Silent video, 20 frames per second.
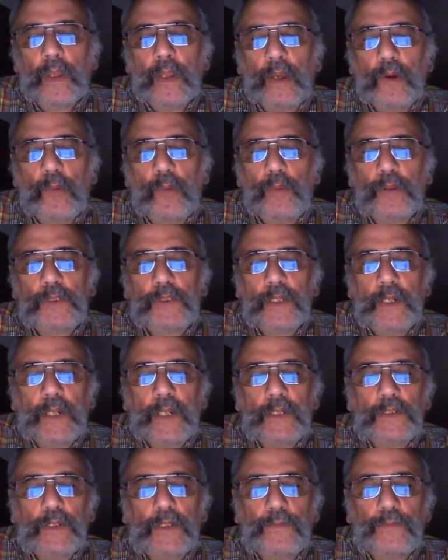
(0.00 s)
I will put a
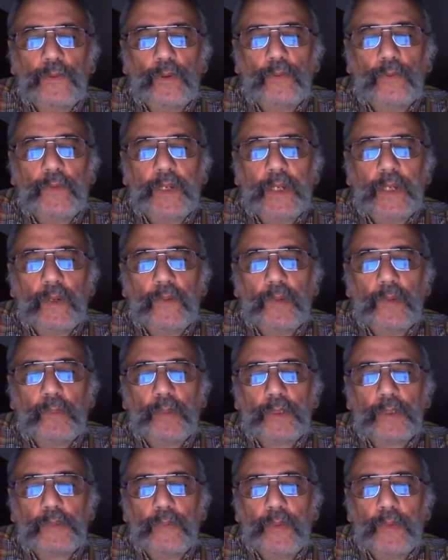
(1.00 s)
link to the full video at the
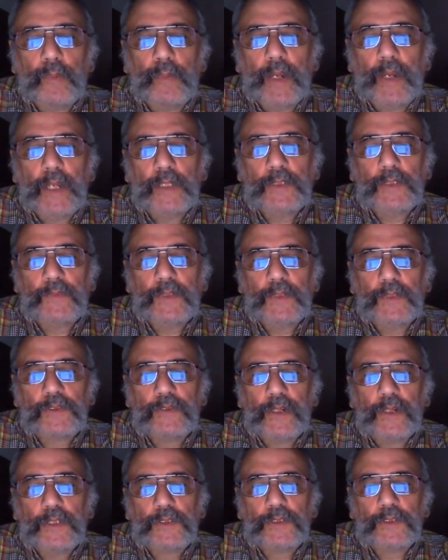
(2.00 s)
bottom of the page of this
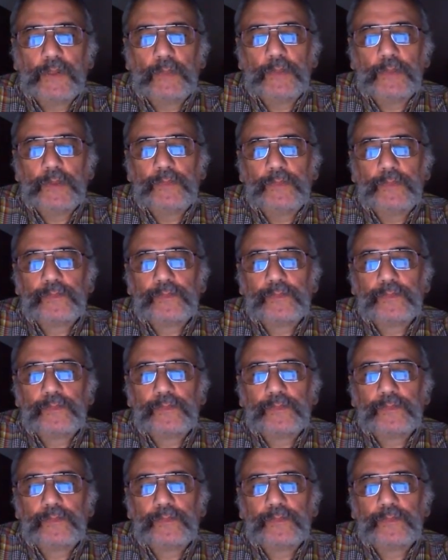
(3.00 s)
transcript.